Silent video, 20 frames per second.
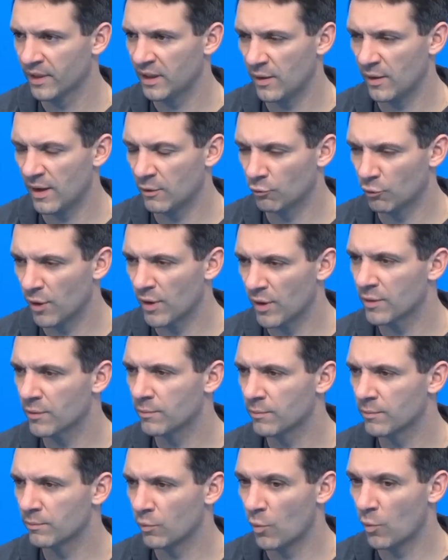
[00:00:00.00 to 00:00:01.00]
you know, in
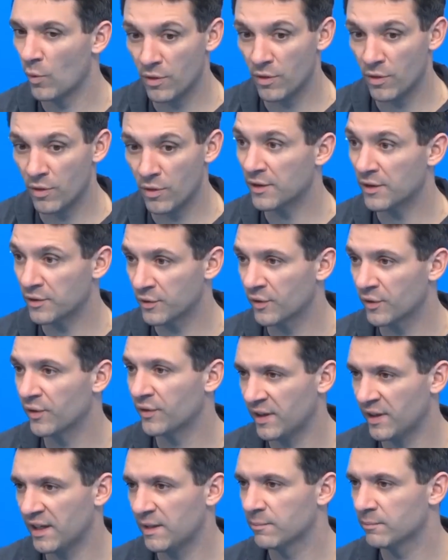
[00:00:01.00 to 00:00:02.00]
rhythm with the rest of
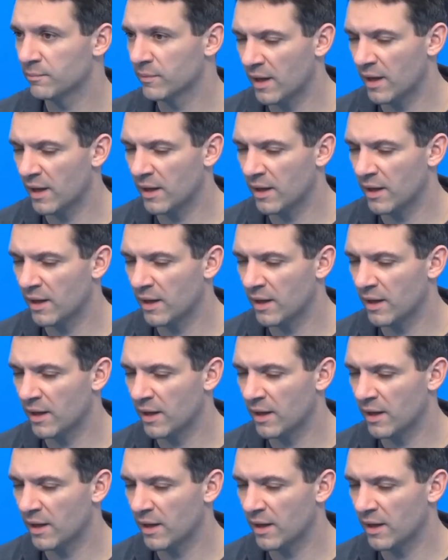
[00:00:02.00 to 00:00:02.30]
the team.